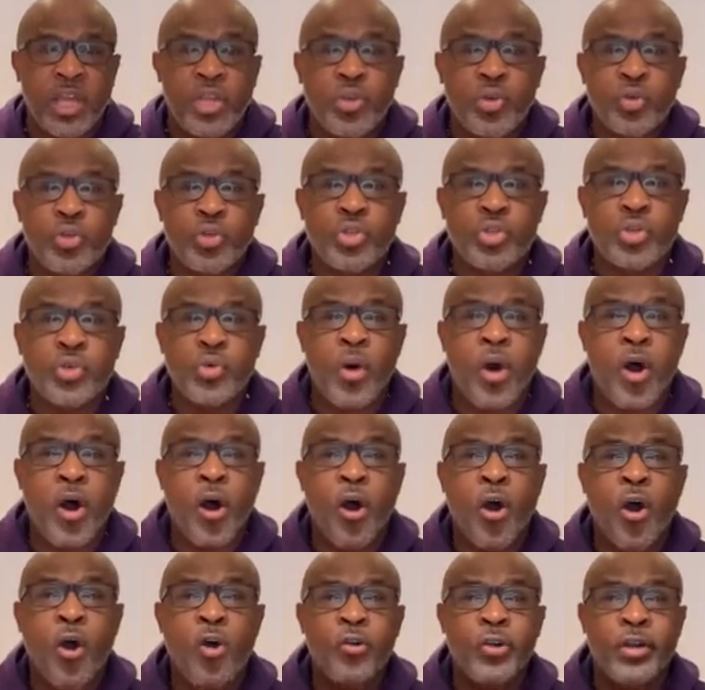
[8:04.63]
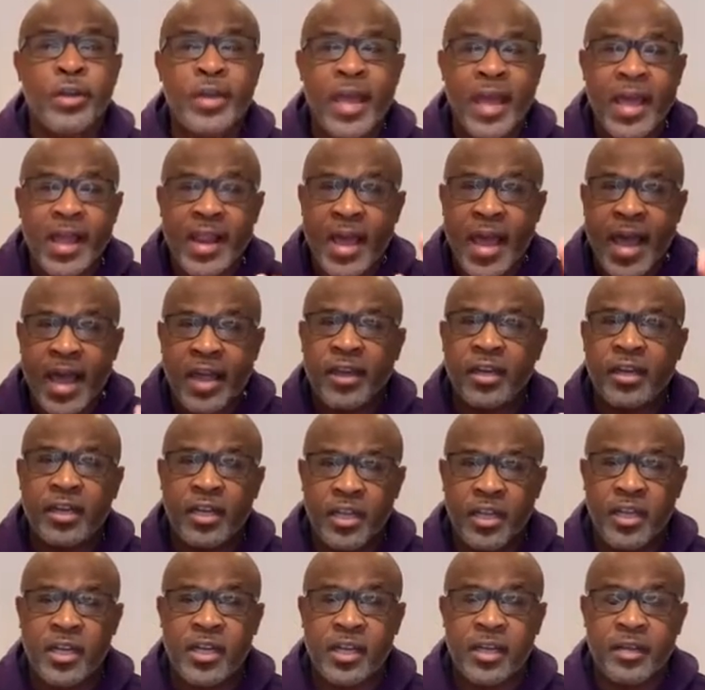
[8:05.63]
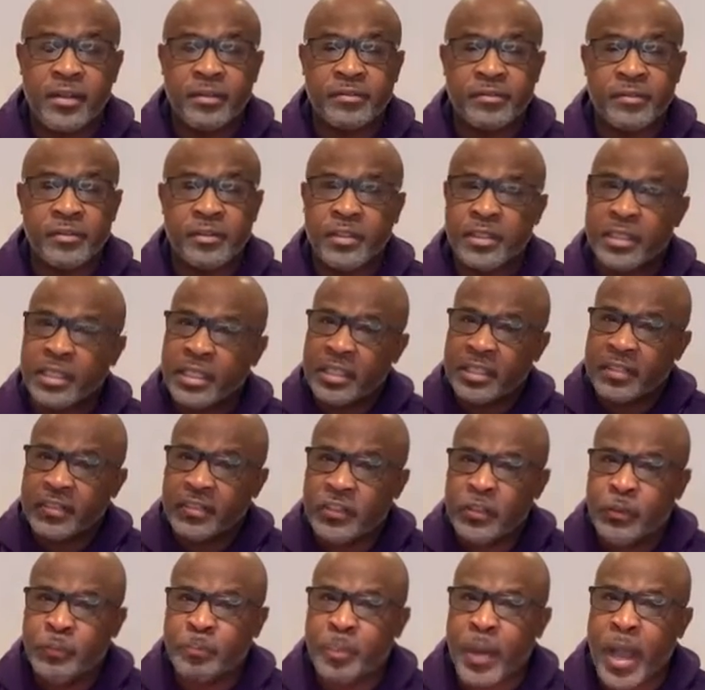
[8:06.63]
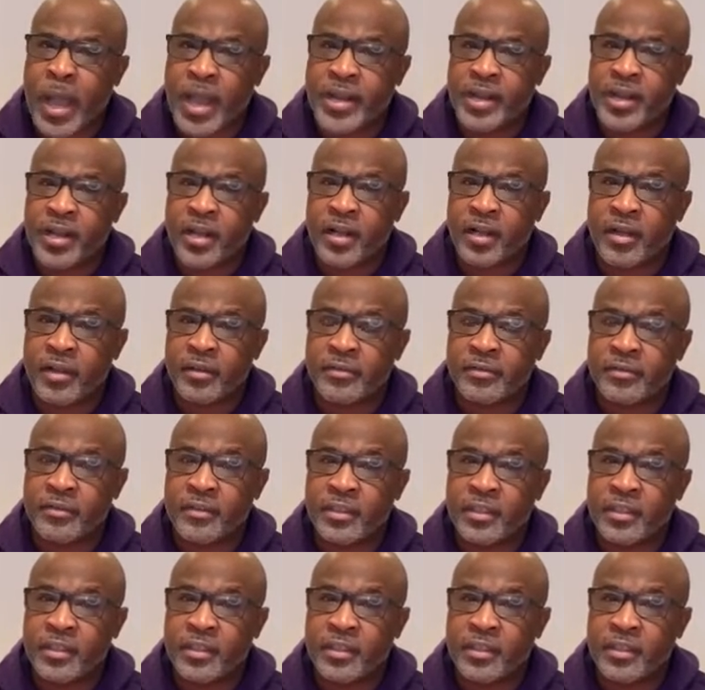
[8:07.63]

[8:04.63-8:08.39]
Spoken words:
you do all of that out of love, in spite of